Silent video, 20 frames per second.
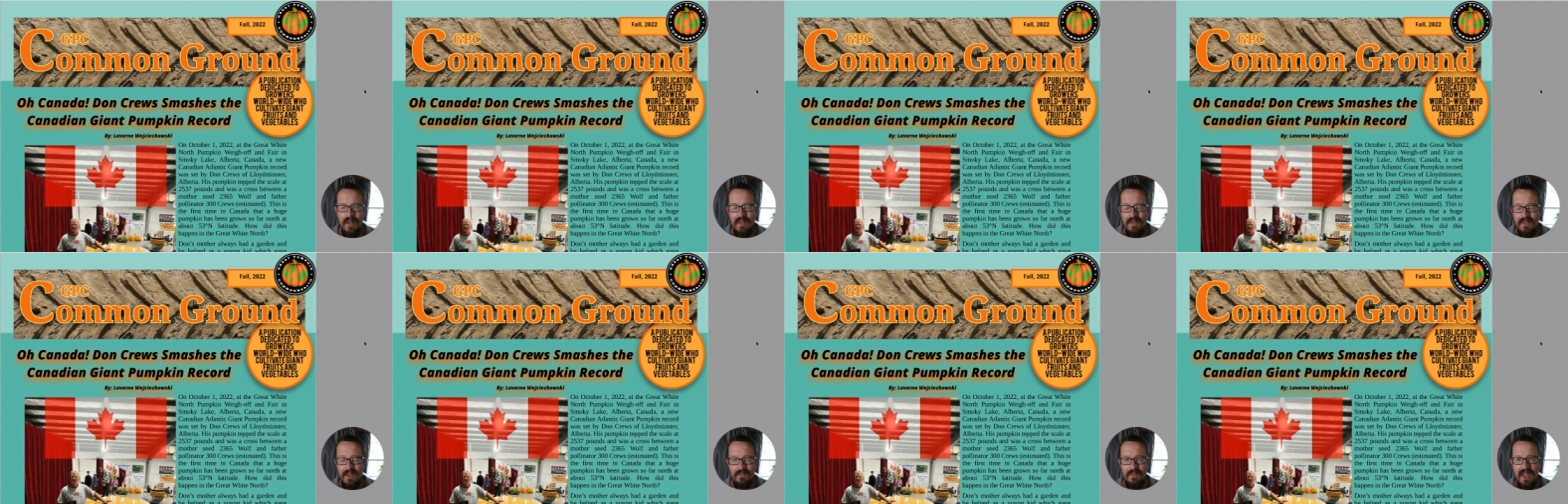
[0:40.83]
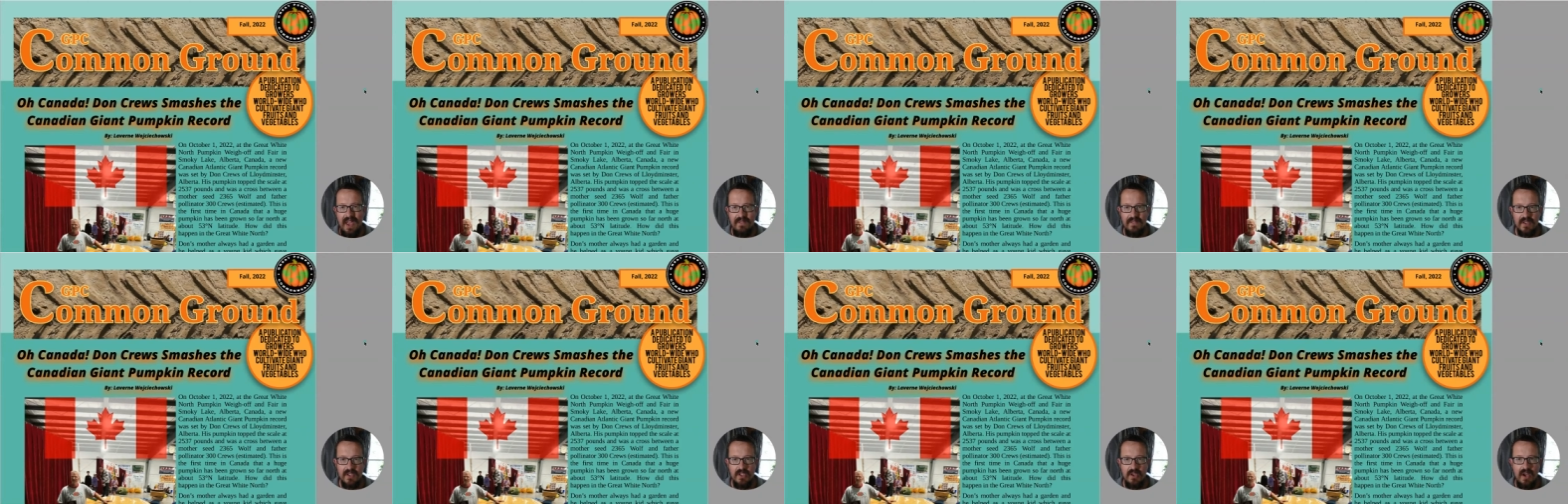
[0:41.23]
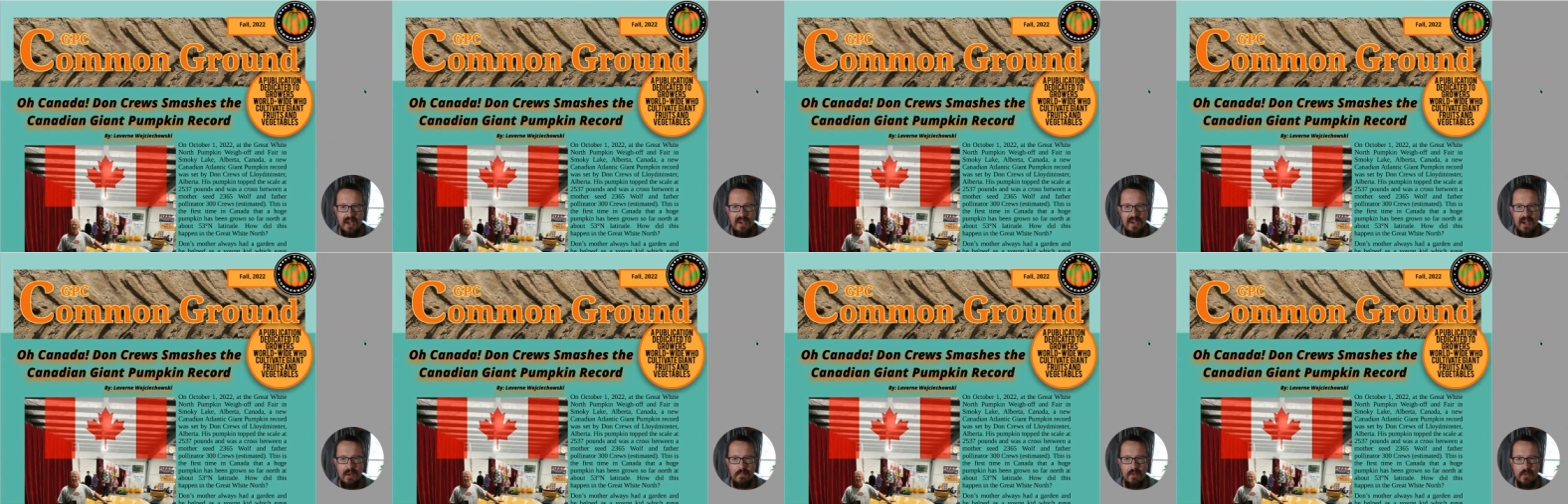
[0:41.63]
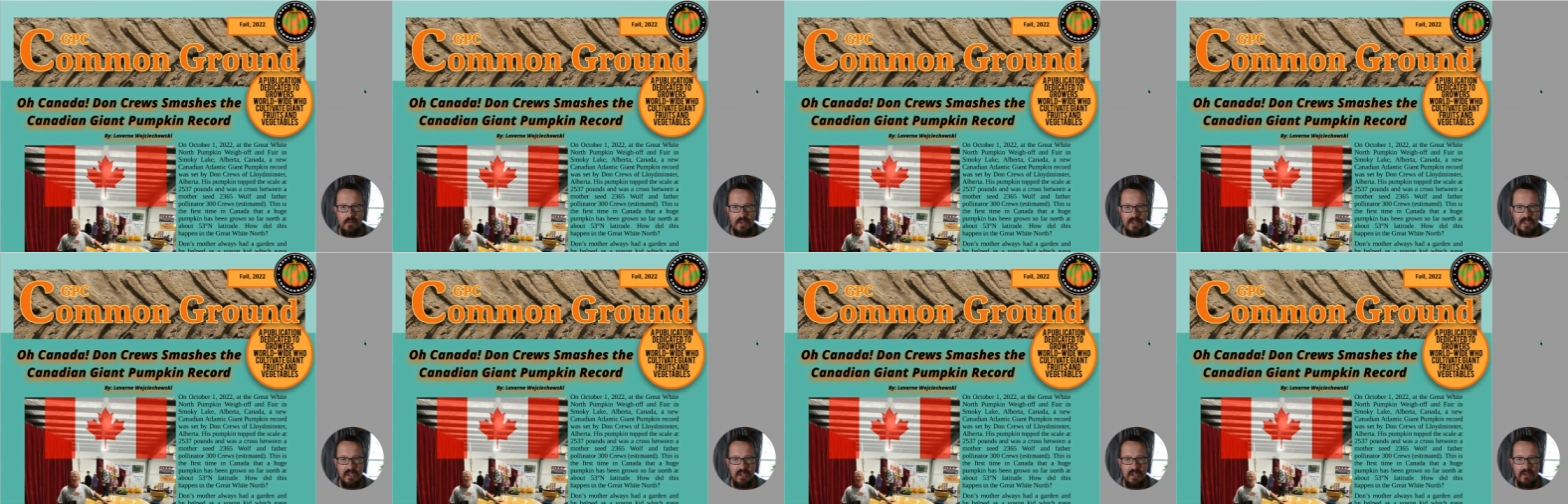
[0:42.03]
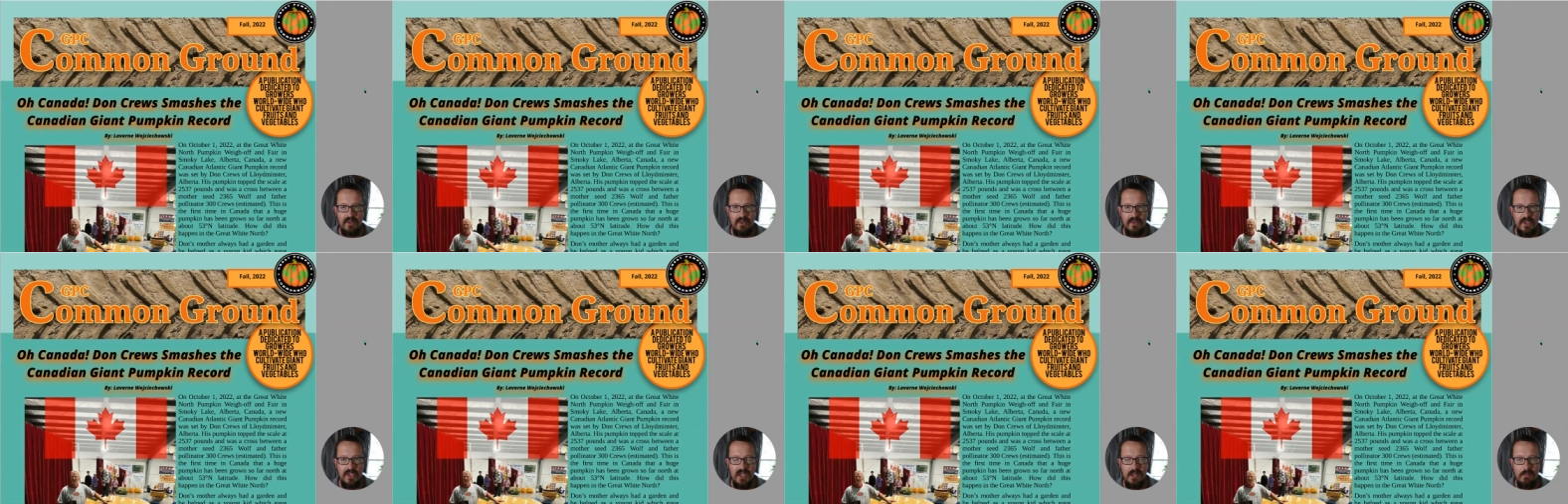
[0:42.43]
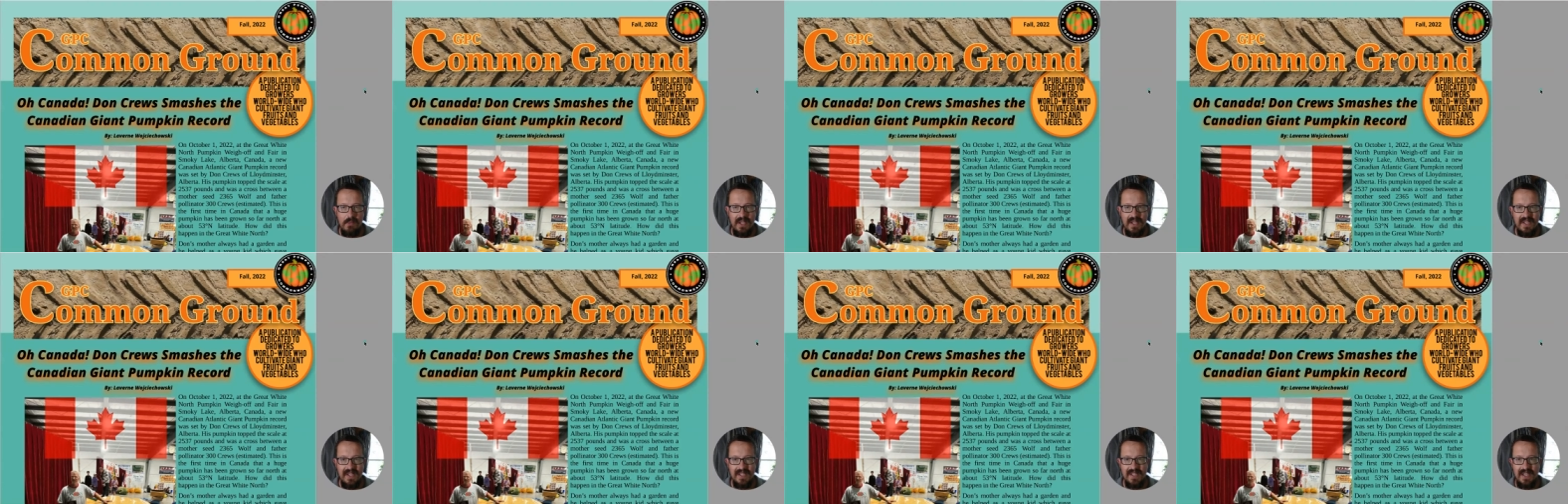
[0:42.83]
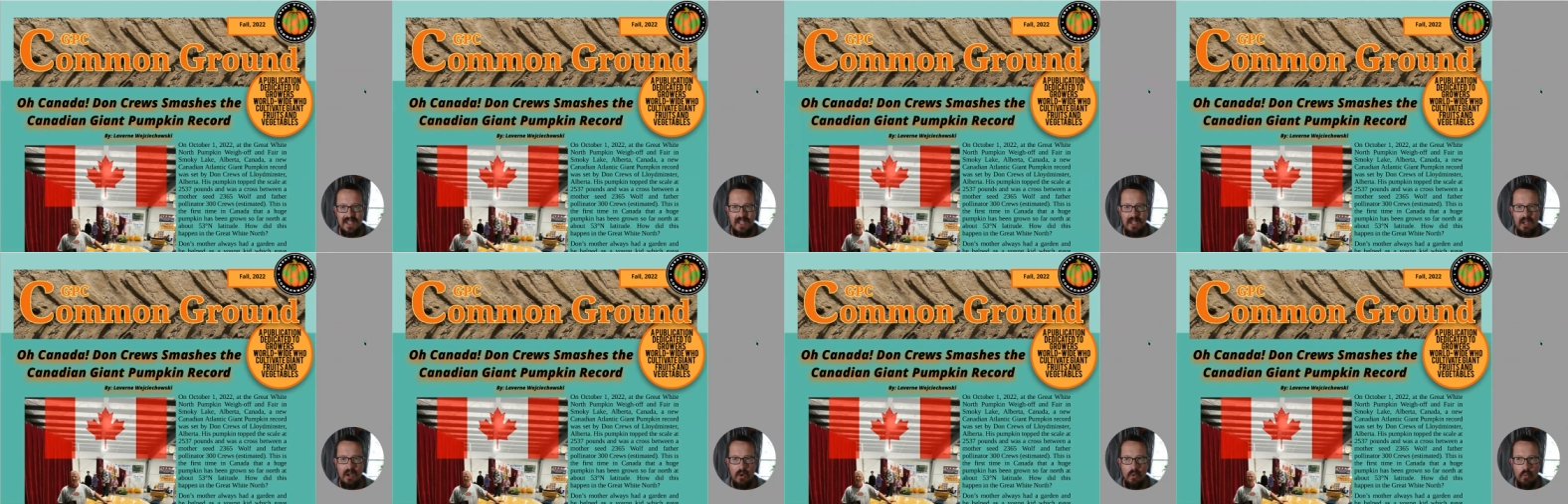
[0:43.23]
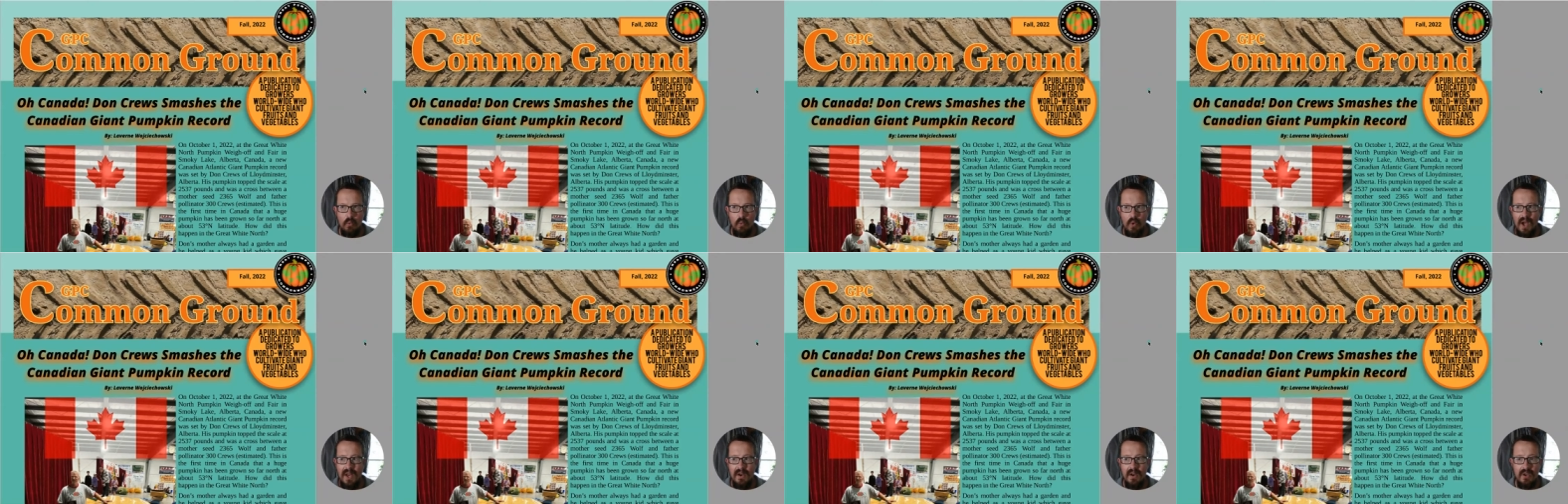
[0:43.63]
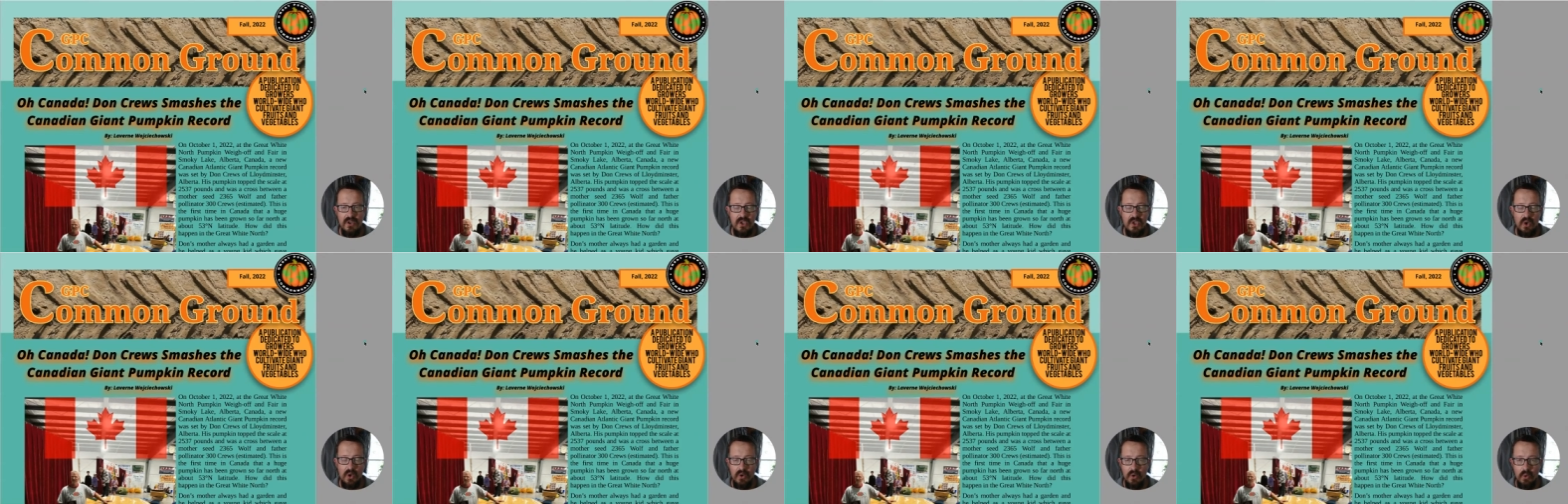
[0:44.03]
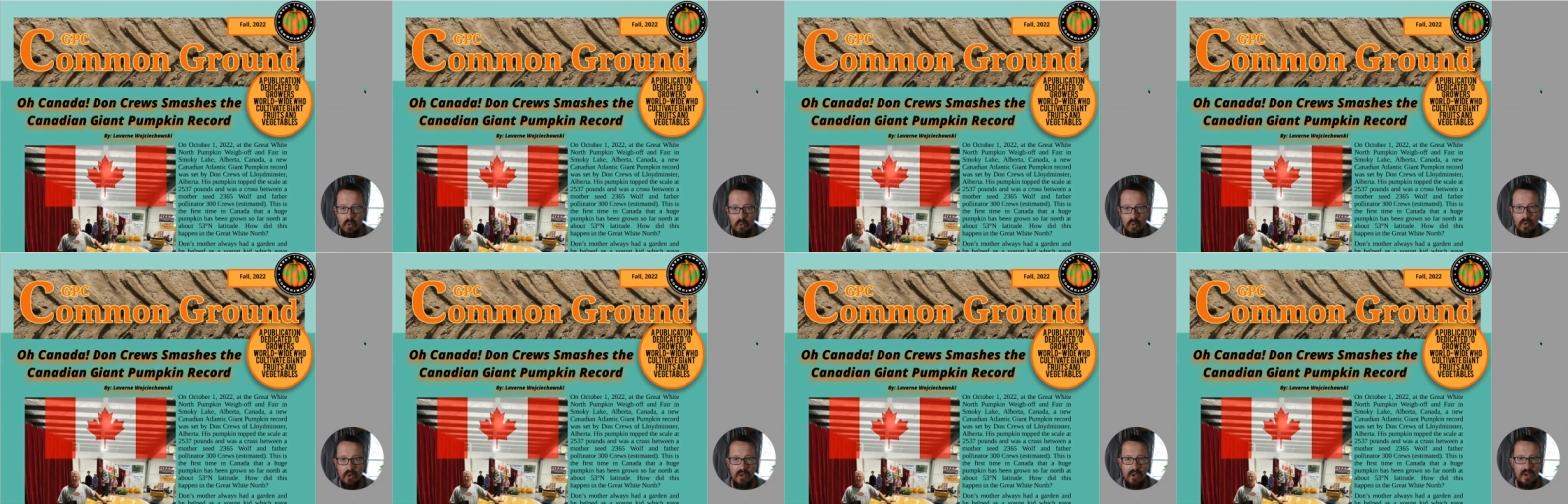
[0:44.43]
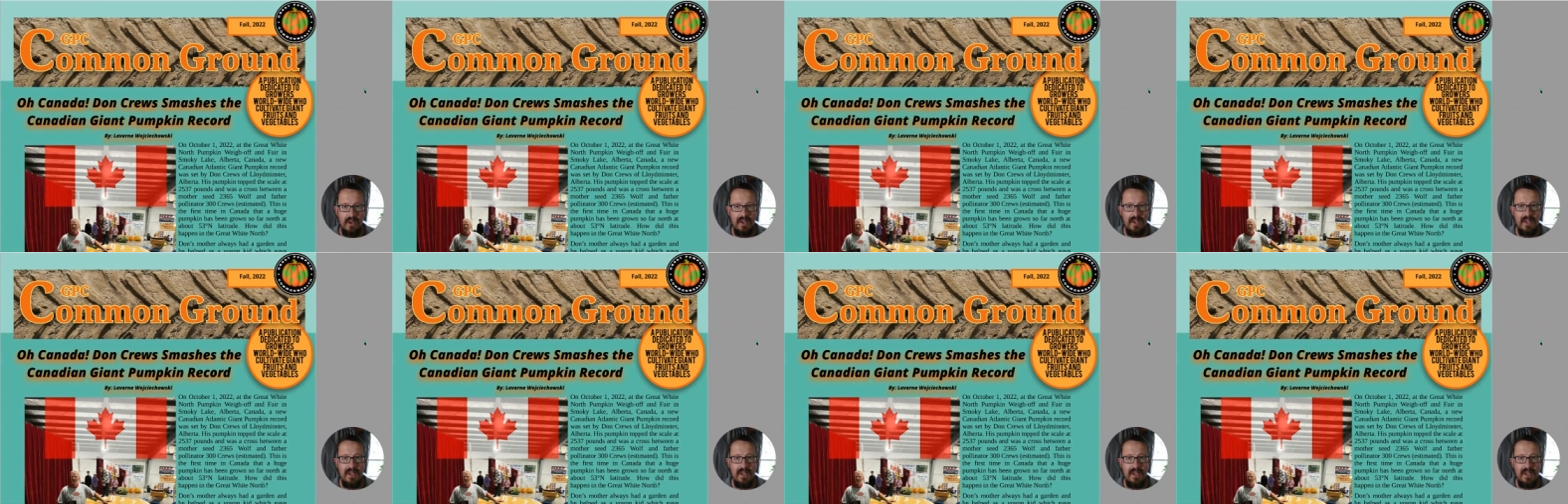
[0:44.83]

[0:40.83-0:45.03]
Now, if you haven't signed up, you want to go to gpc1.org.